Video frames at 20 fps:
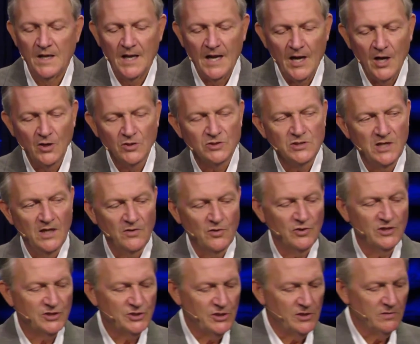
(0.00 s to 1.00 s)
Here's the other
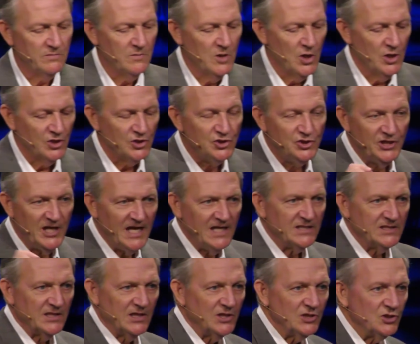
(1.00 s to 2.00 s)
issue.
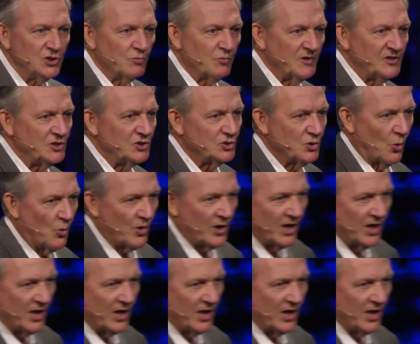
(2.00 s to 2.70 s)
Jesus restored